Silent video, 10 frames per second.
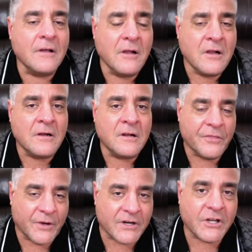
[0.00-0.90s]

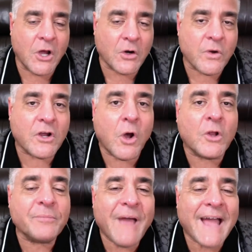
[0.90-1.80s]
They're going to go to a
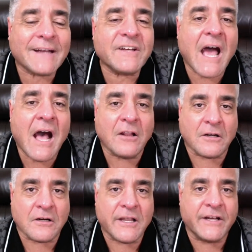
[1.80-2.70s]
gold backed
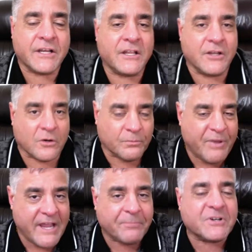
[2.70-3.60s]
dollar, and your
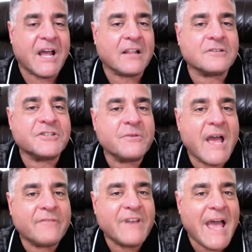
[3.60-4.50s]
paper dollars you
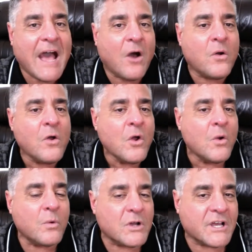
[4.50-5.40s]
have now
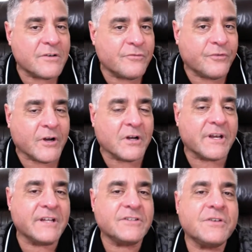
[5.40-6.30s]
will convert
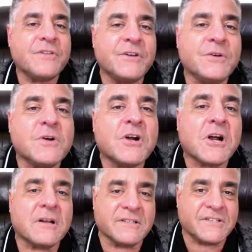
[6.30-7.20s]
into the new
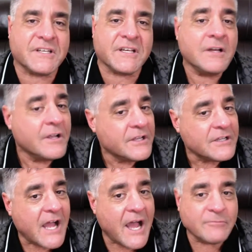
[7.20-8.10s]
currency.
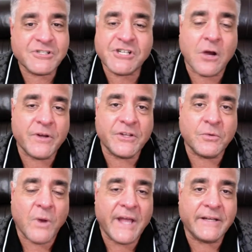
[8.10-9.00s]
I'm showing you
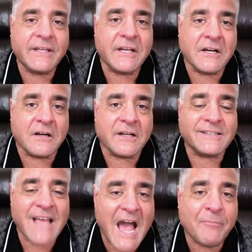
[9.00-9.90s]
right here.
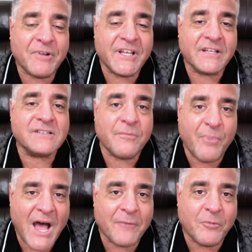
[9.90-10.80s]
It's happening in
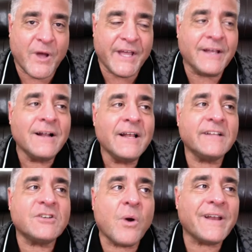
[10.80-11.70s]
Zimbabwe.
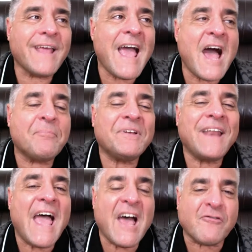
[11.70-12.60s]
It's going to happen
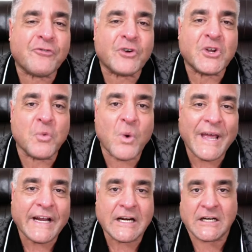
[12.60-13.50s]

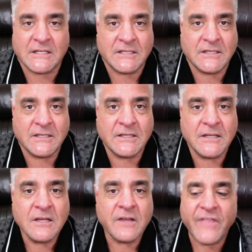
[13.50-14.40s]
everywhere.
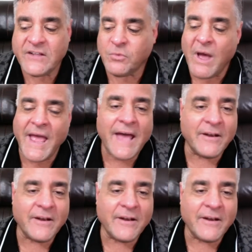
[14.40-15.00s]
That's why I had